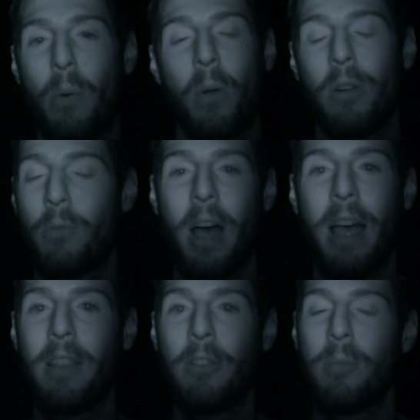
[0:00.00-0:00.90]
were going to
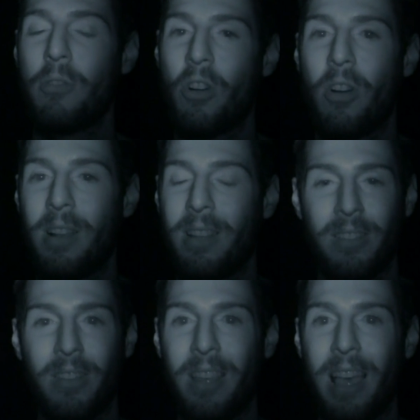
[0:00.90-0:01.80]
ride this majority
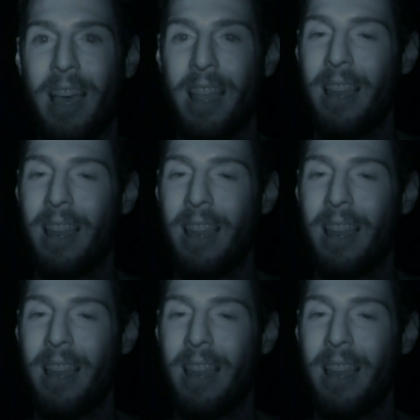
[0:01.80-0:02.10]
until the end.